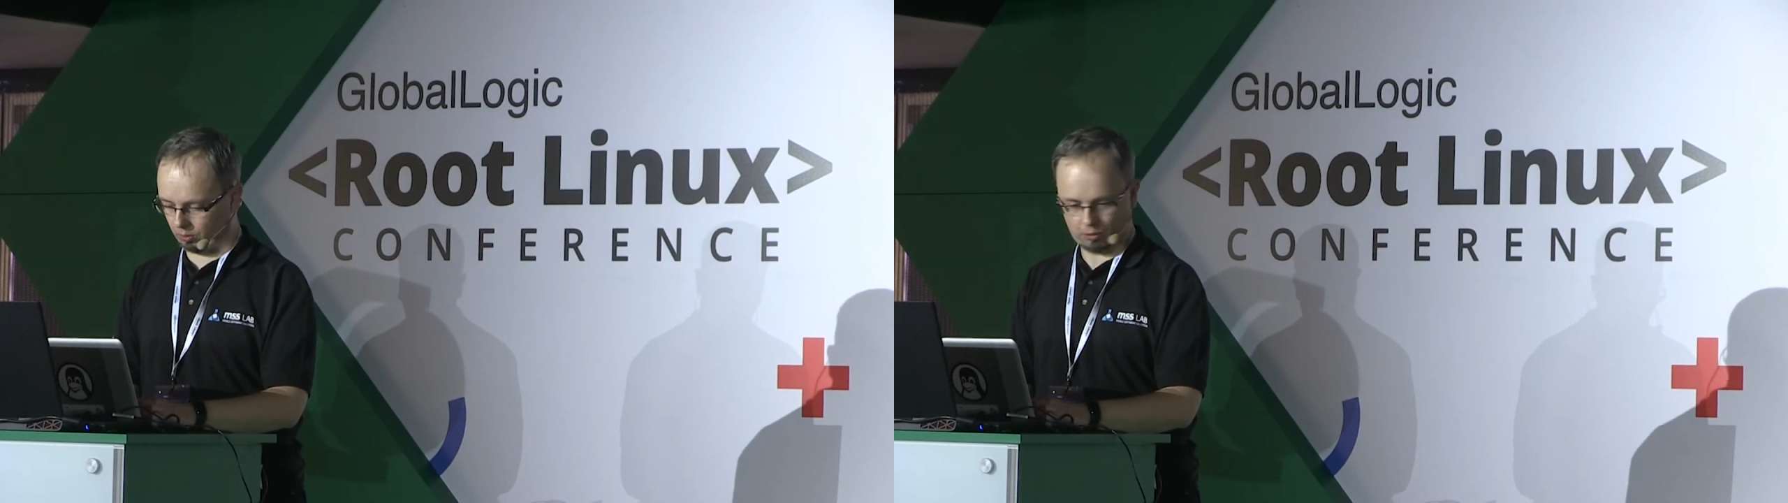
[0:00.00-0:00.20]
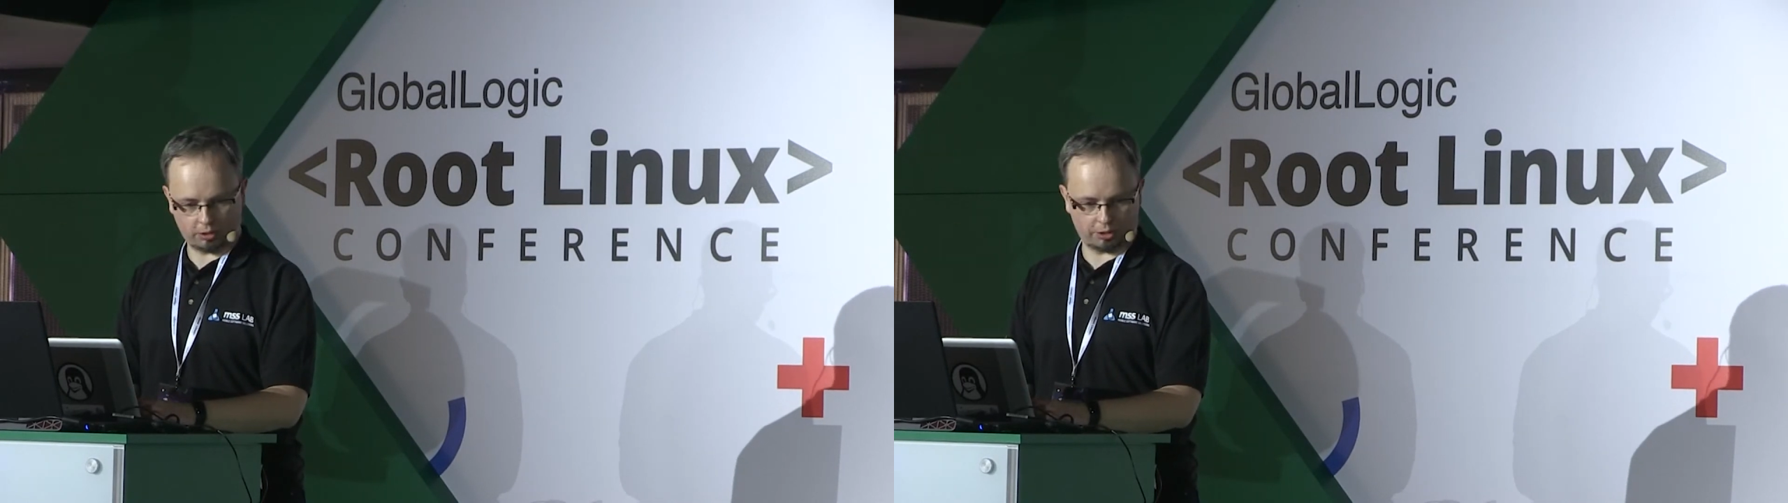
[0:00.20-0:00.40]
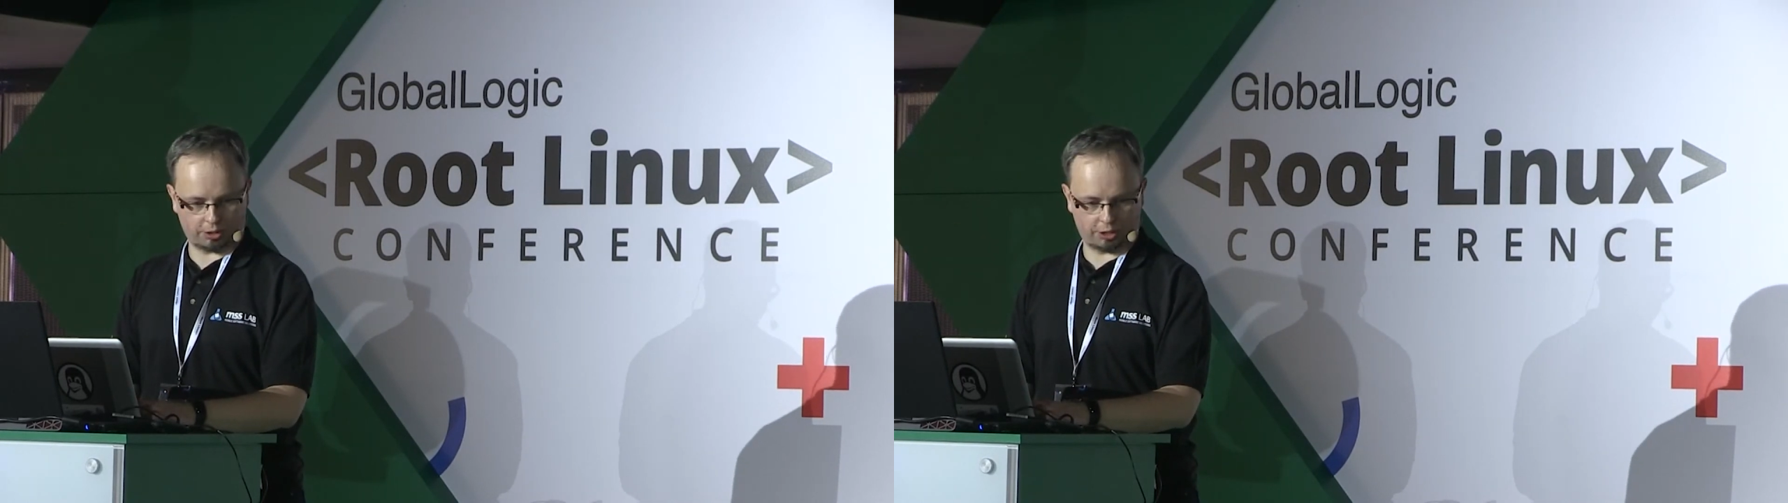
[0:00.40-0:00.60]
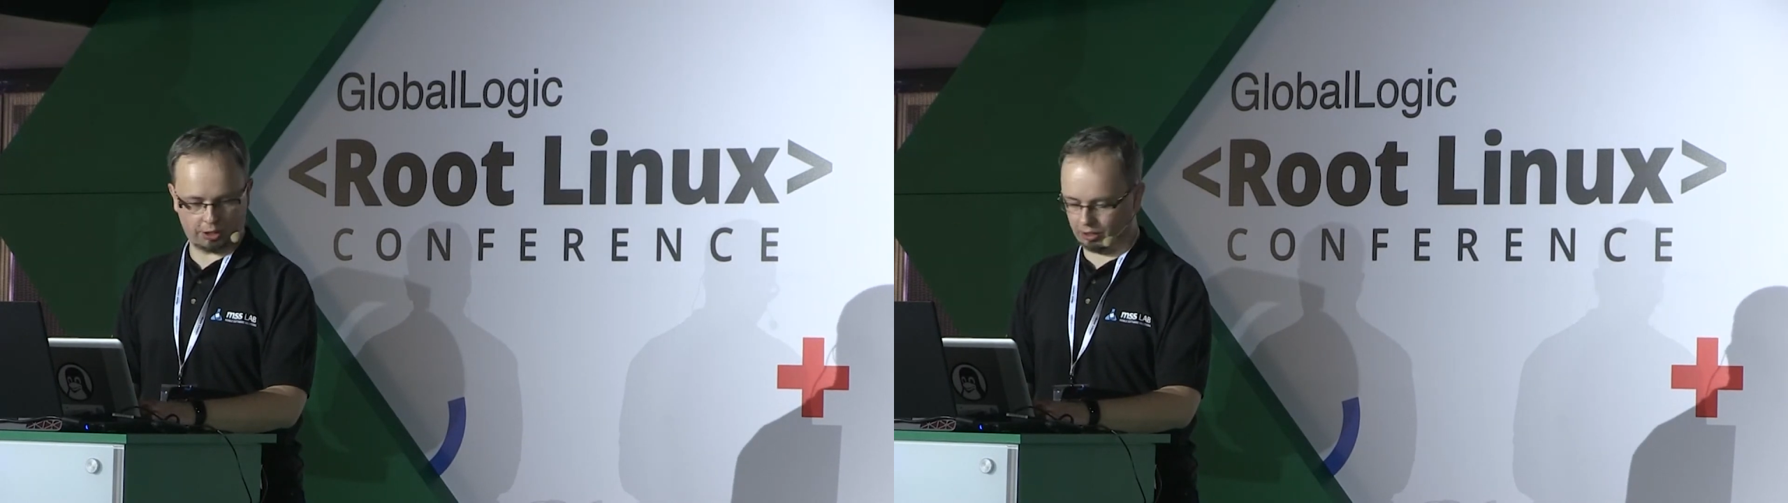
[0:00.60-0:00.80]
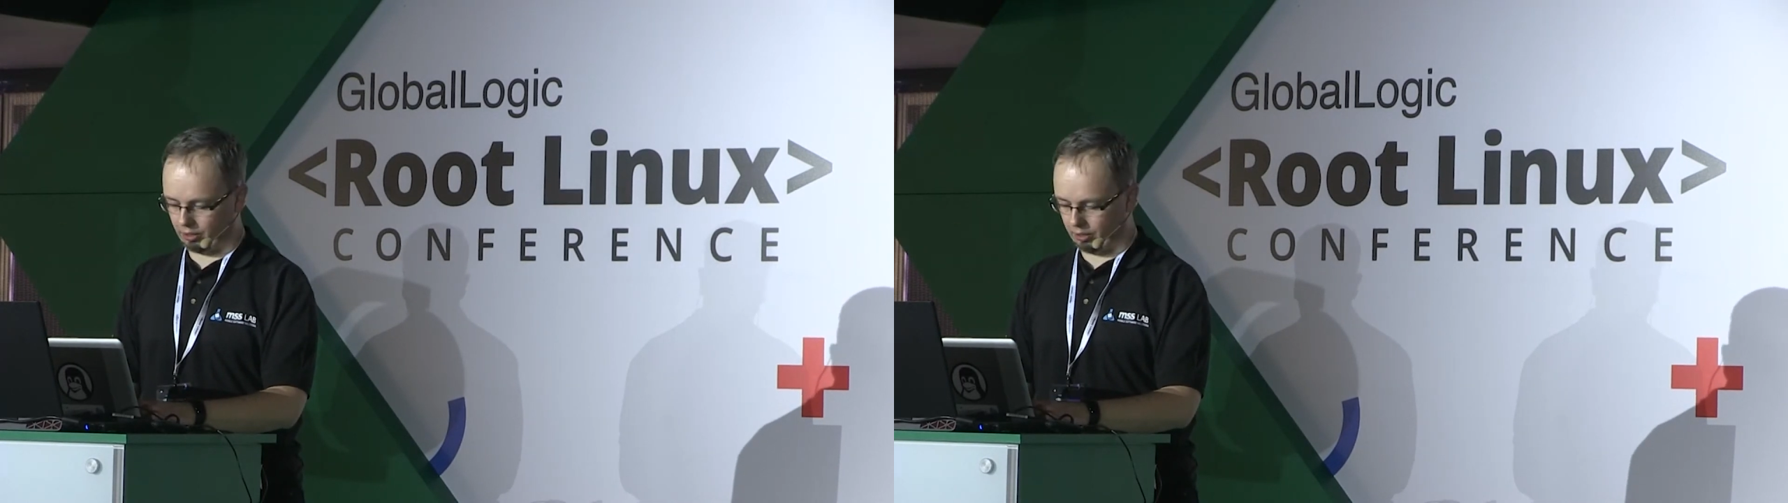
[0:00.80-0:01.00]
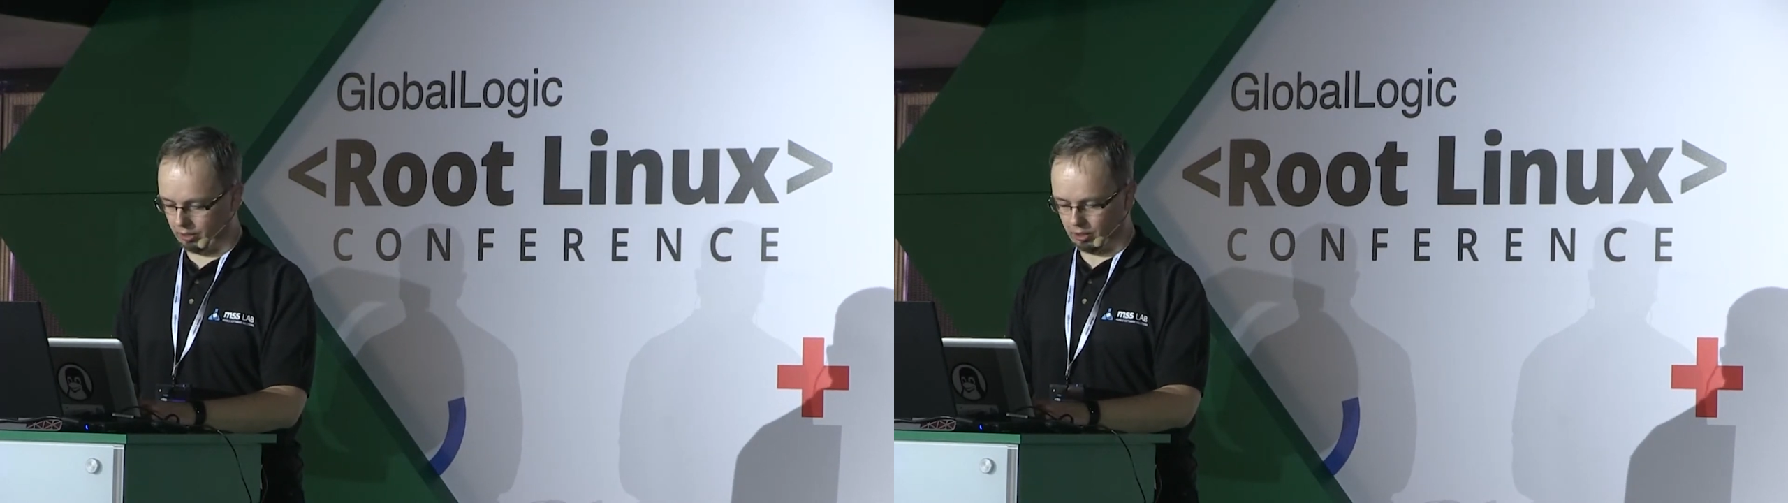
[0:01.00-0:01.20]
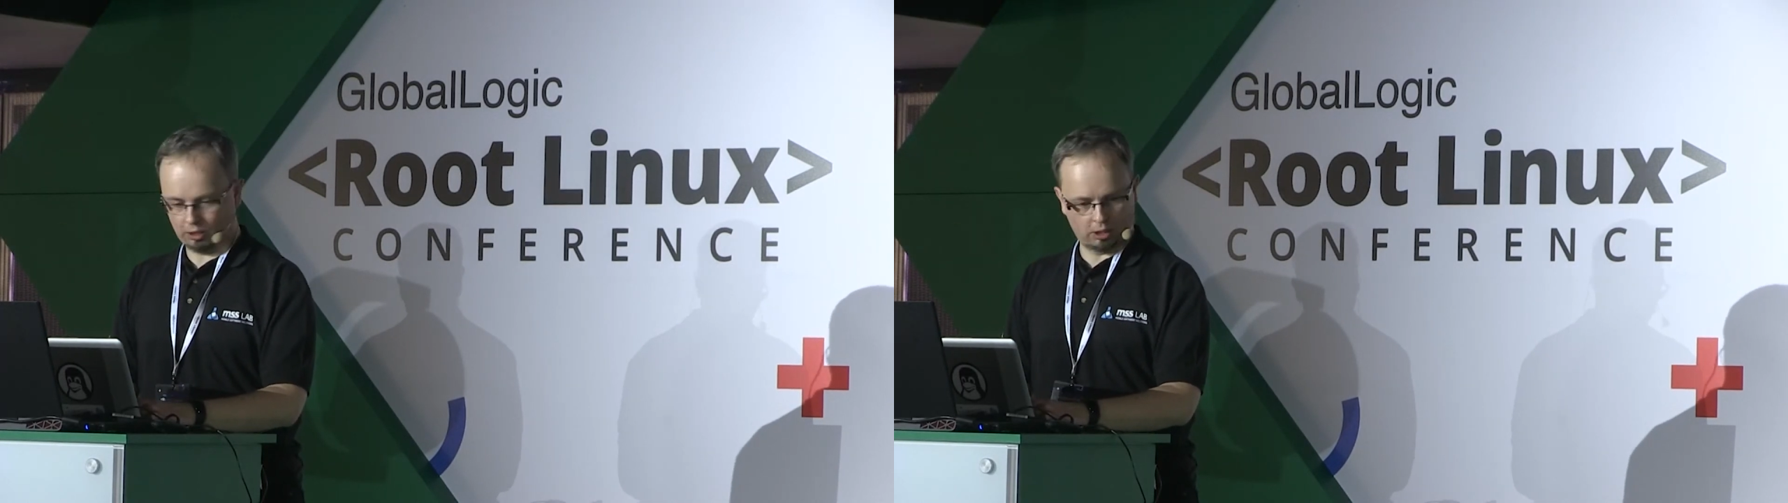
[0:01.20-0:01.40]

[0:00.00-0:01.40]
So GT